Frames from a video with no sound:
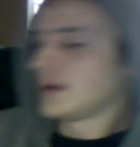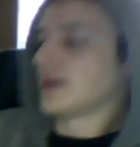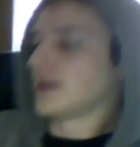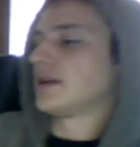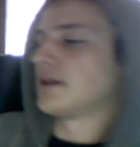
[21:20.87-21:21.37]

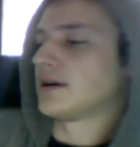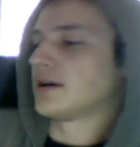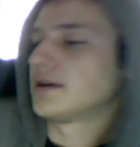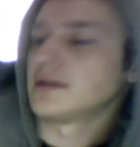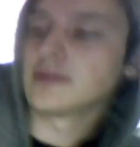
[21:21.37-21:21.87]
And
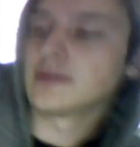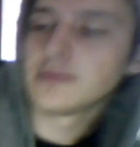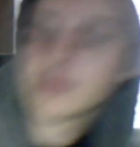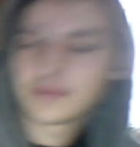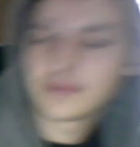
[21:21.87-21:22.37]

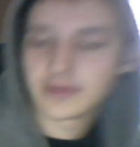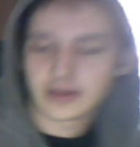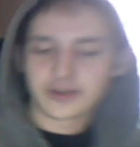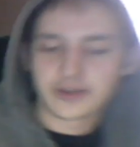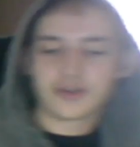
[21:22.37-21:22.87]
the
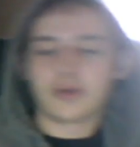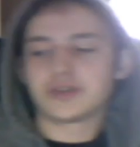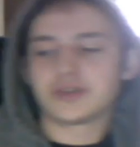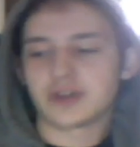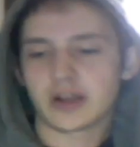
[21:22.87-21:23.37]
intro
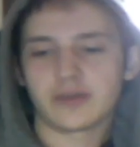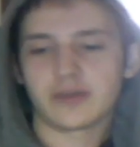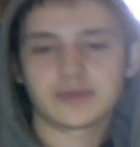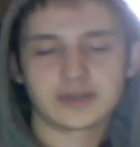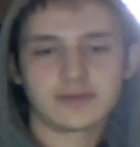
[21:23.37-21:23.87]
motion tracking
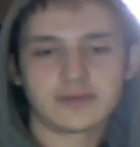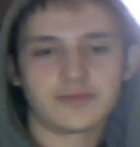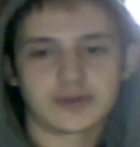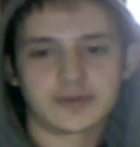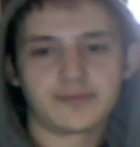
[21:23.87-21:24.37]

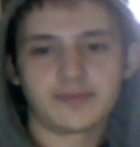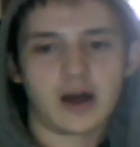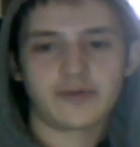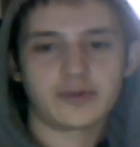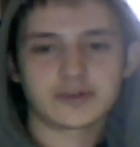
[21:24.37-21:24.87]
was
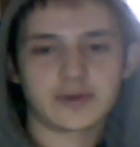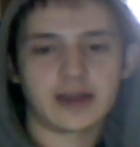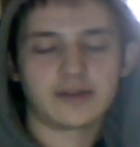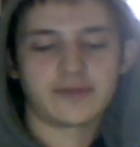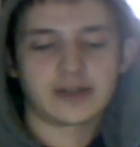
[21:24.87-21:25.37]
awful, so I
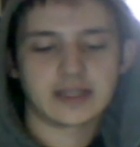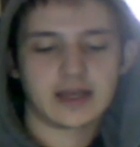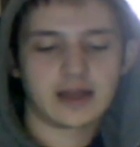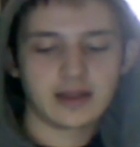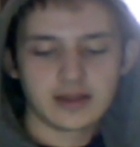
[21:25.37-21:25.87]
had to fix
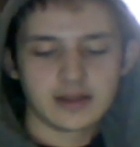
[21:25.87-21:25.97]
that.